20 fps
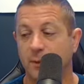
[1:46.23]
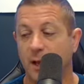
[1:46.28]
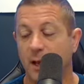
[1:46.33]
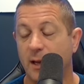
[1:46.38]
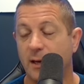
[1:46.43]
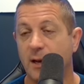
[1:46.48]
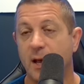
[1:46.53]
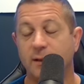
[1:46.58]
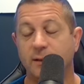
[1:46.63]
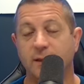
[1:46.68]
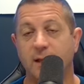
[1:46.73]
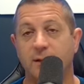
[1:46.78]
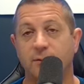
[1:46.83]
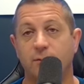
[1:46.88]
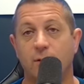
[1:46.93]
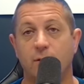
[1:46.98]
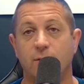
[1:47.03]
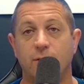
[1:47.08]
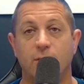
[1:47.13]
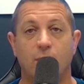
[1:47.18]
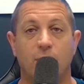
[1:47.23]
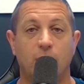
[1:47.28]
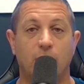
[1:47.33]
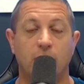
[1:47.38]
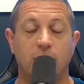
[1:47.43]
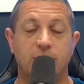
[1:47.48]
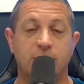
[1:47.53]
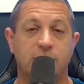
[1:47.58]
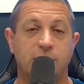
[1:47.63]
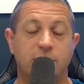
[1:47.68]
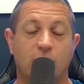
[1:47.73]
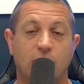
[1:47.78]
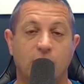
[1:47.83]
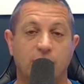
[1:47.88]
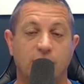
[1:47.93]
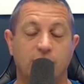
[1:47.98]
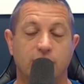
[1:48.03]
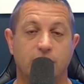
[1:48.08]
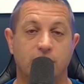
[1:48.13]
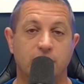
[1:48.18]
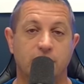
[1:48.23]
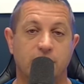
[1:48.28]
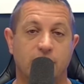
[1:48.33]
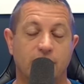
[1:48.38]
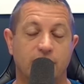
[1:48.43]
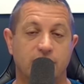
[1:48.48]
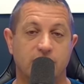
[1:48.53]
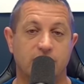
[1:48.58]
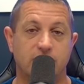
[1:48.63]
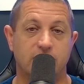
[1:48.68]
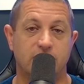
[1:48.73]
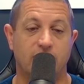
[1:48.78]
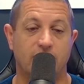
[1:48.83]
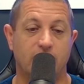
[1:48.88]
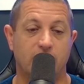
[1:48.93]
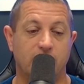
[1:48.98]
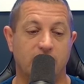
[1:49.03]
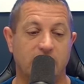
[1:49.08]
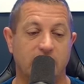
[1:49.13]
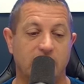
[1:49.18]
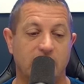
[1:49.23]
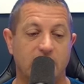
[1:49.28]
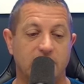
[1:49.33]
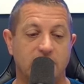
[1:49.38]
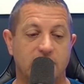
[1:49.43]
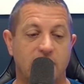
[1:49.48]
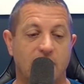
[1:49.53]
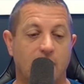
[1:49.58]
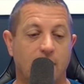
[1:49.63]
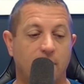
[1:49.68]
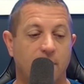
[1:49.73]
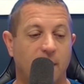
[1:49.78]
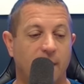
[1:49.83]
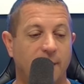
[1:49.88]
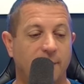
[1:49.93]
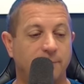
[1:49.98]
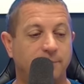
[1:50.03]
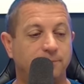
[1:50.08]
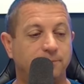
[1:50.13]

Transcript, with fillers: And not that they're the only ones that charge for room service because everybody does now, but